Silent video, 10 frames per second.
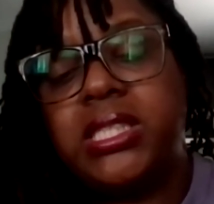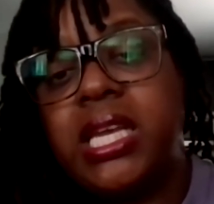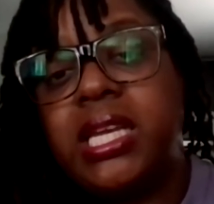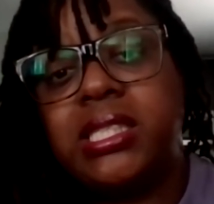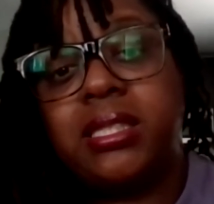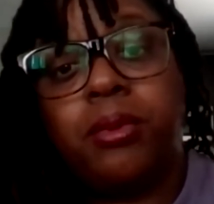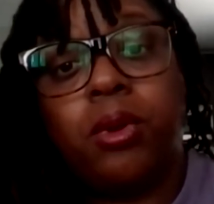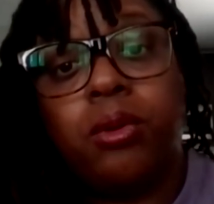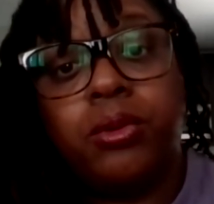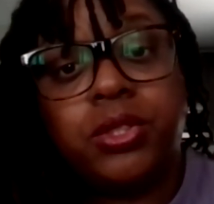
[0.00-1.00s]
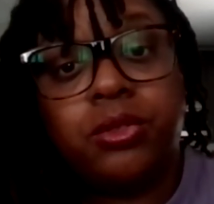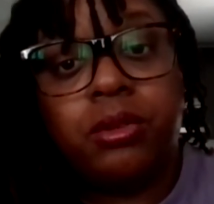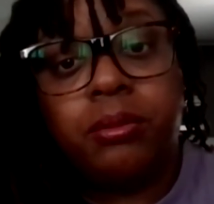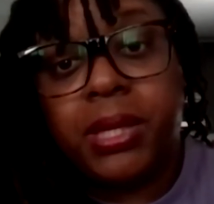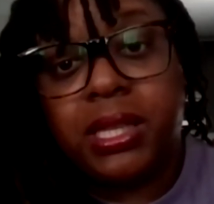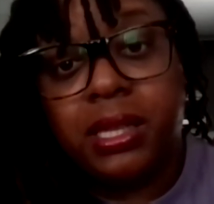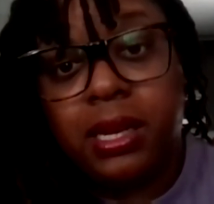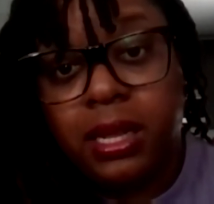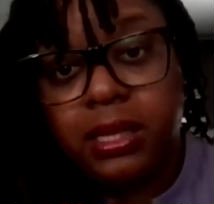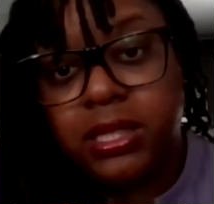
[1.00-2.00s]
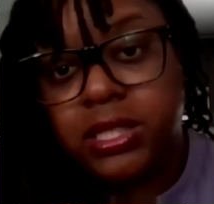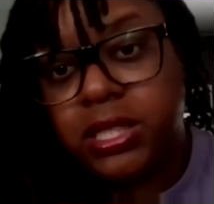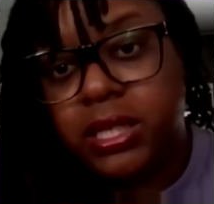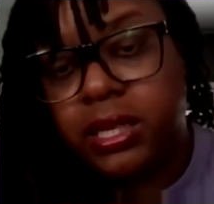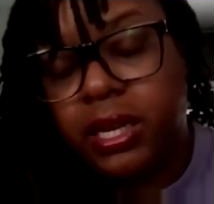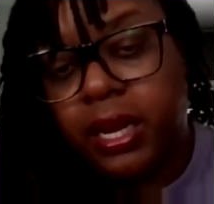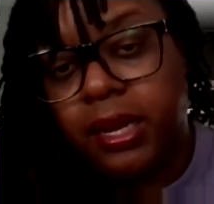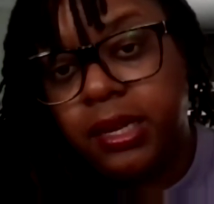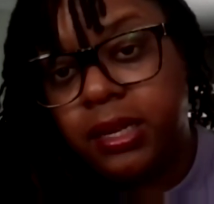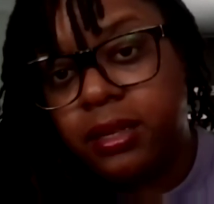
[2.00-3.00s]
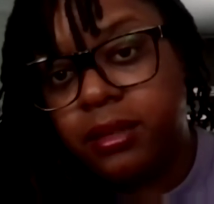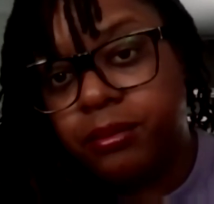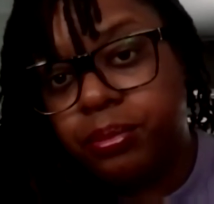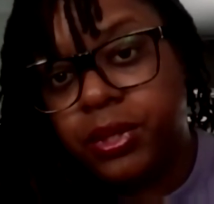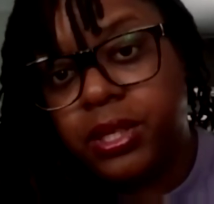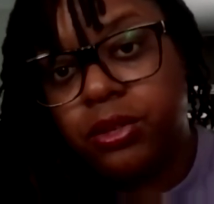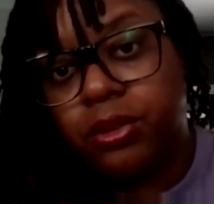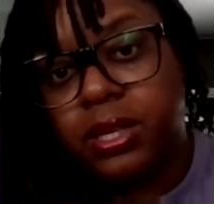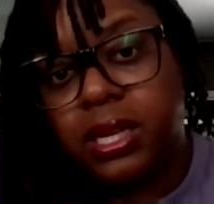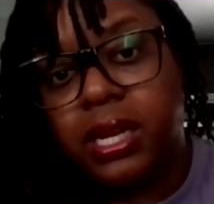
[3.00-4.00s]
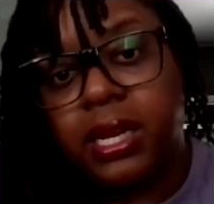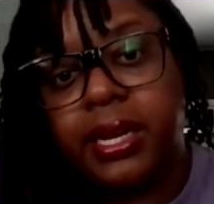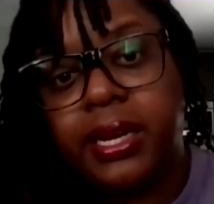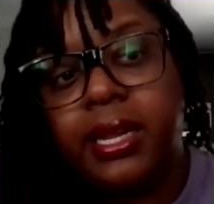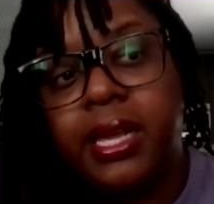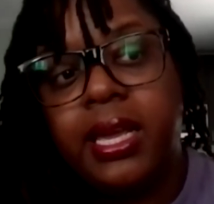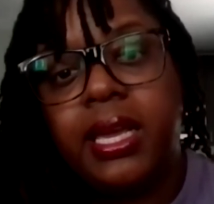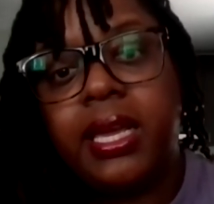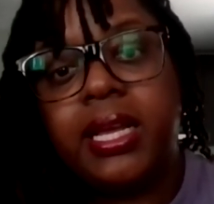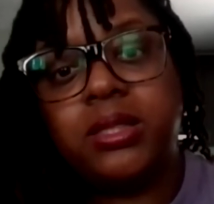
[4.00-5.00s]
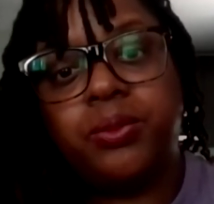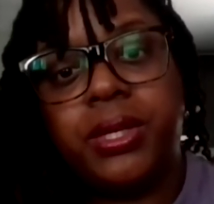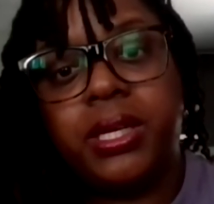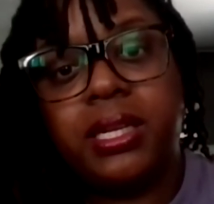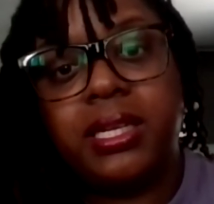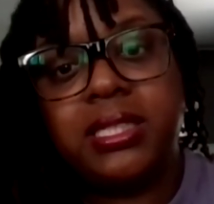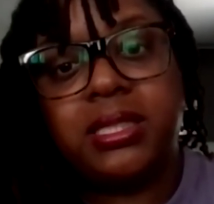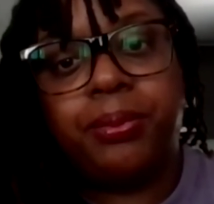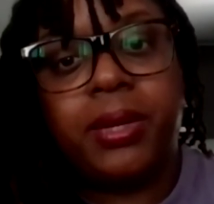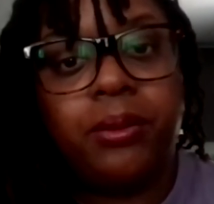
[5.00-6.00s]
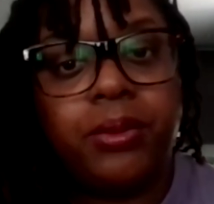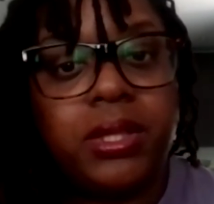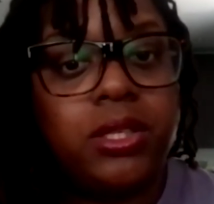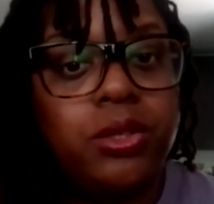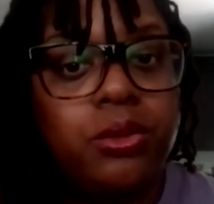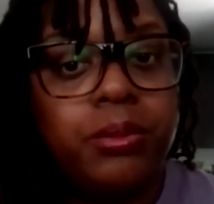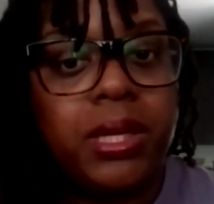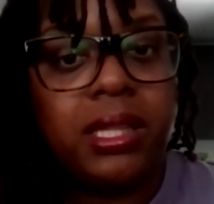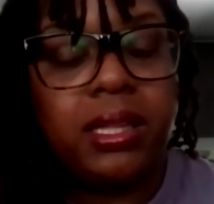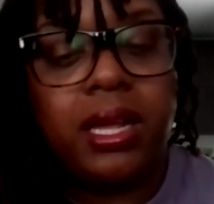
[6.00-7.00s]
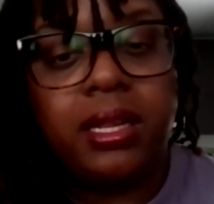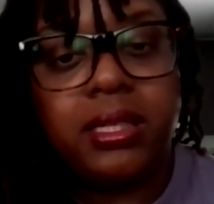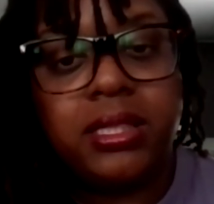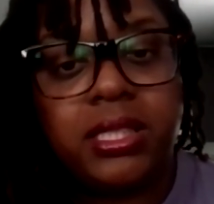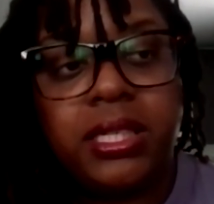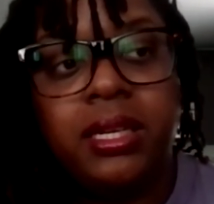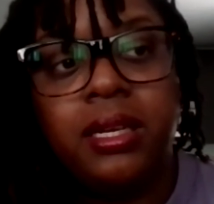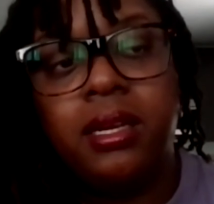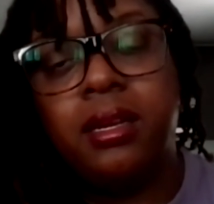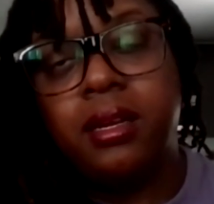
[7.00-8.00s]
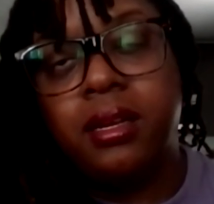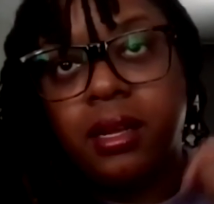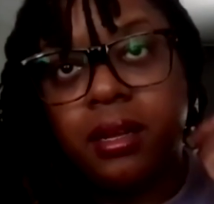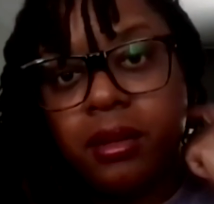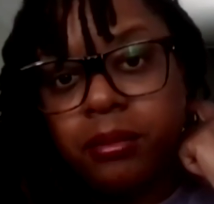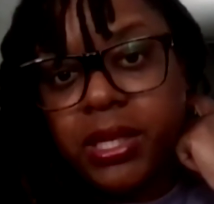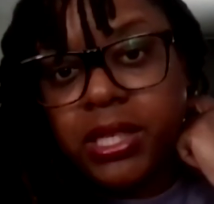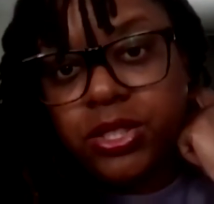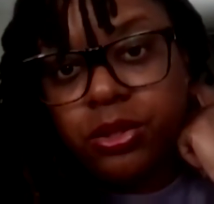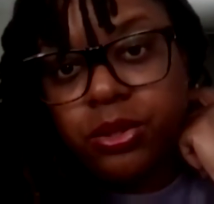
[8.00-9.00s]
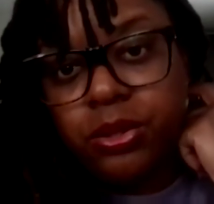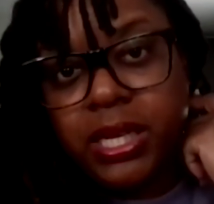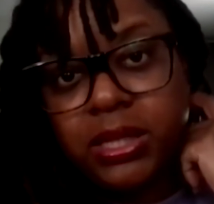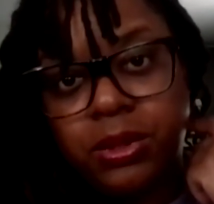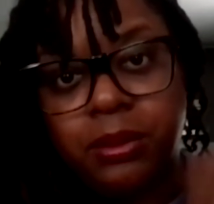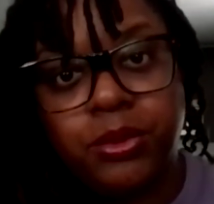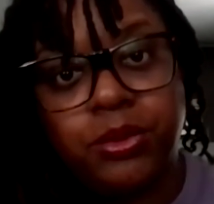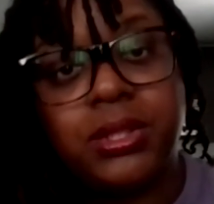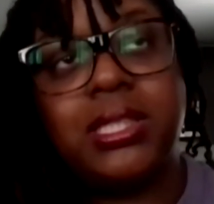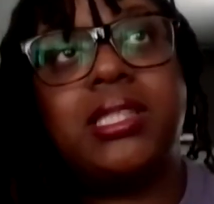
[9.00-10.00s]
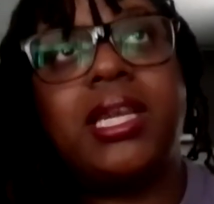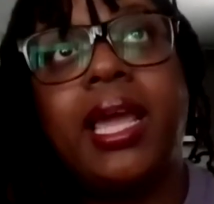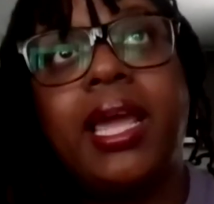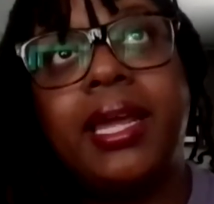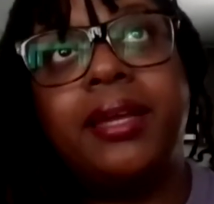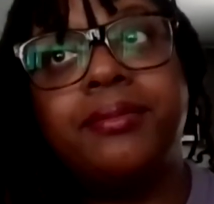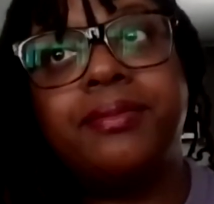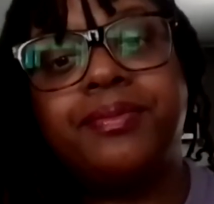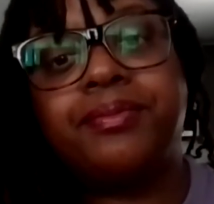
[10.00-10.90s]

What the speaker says: take some old school methodology and put it online, as well as play with the new methodology, and show you guys what I'm doing. Today,